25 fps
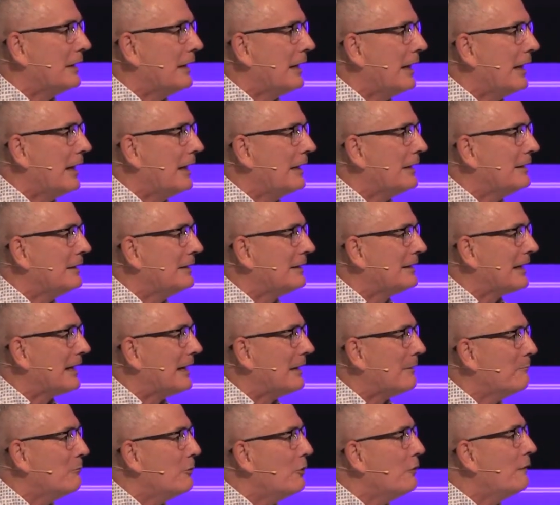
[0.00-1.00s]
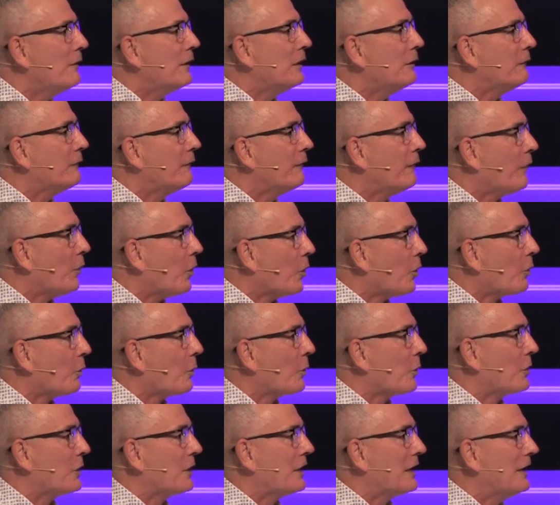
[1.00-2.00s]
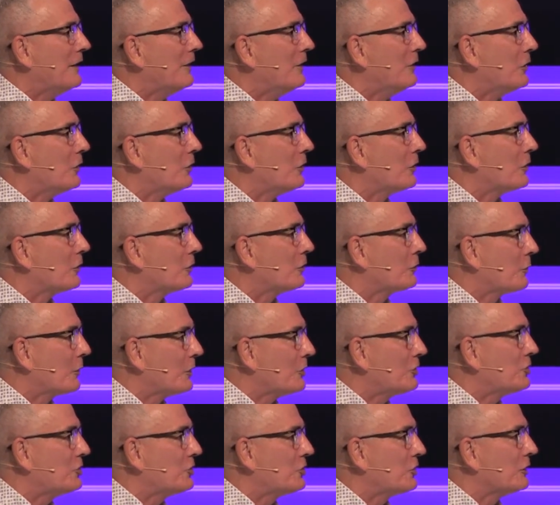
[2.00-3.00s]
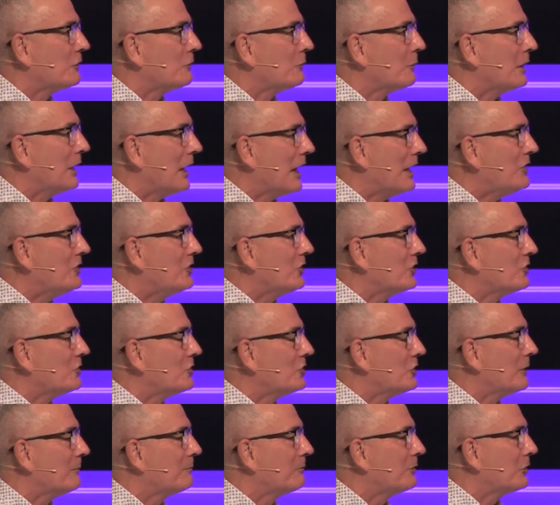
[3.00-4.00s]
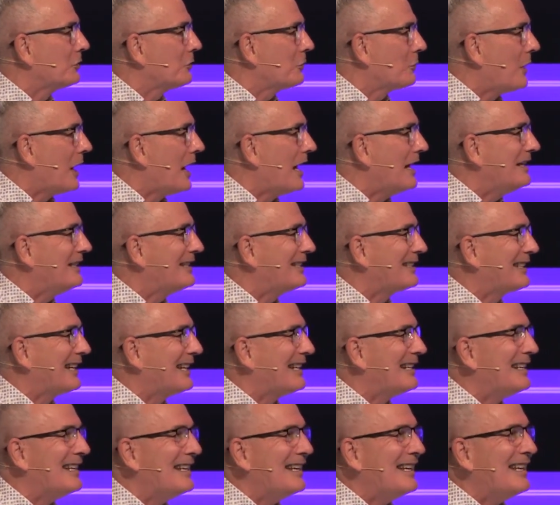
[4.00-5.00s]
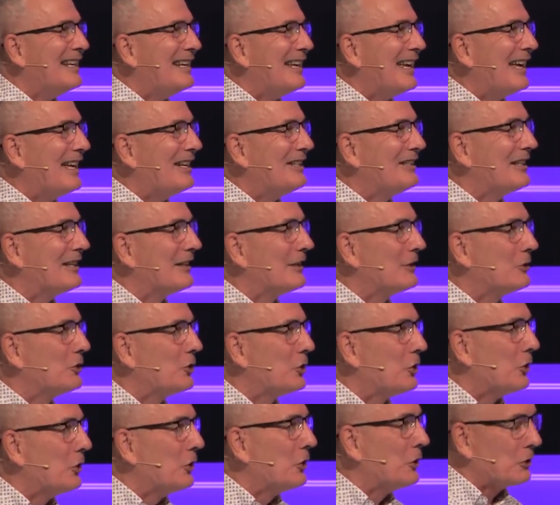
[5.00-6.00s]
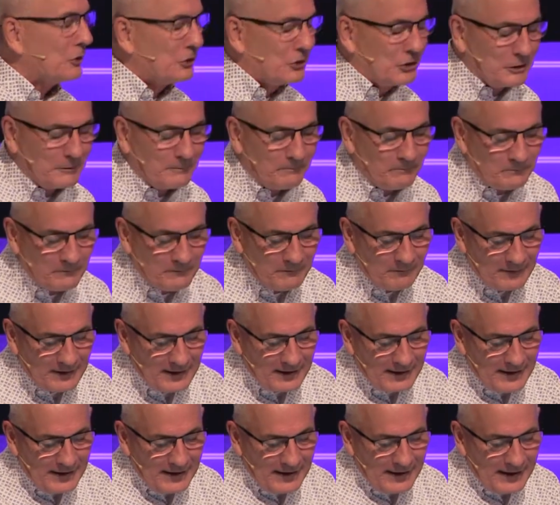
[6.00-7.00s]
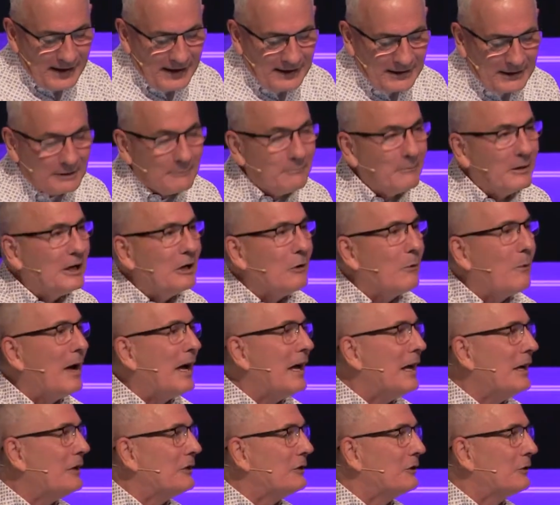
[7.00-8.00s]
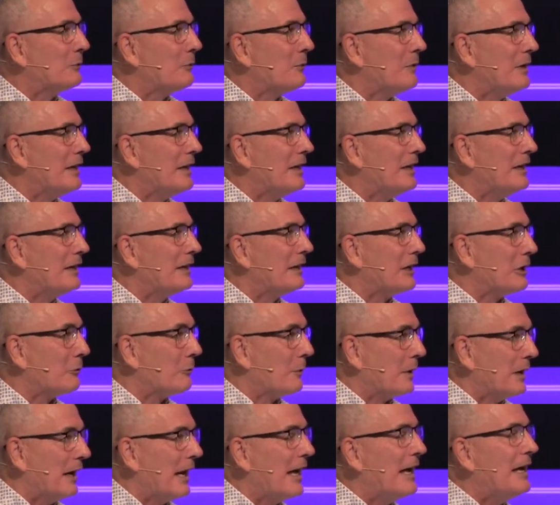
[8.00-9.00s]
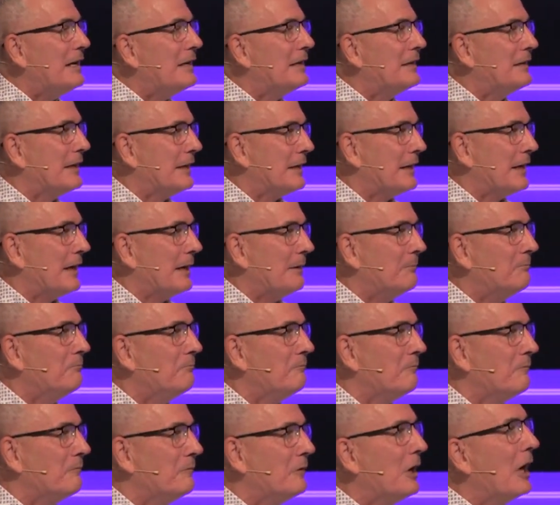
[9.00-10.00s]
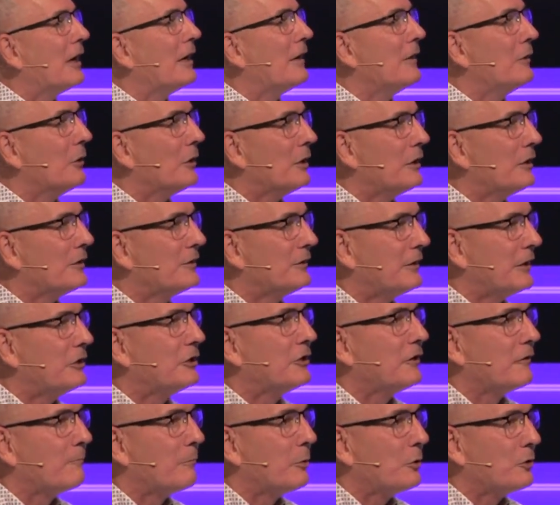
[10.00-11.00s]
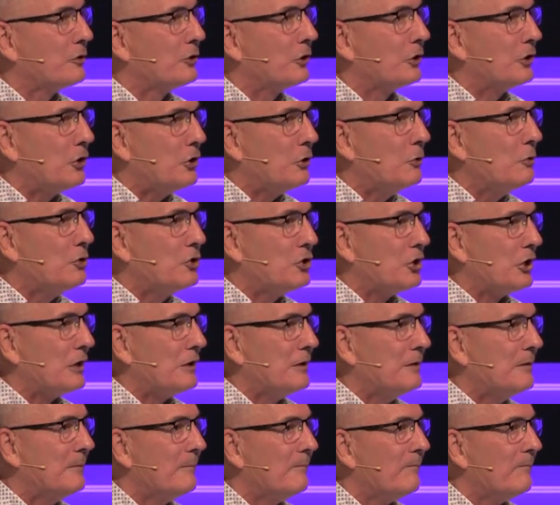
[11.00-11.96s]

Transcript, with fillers: and uh, moving forward in their Christian relationship to Christ and, and to the church. And in many ways, we can relate to them, not in the sense of persecution,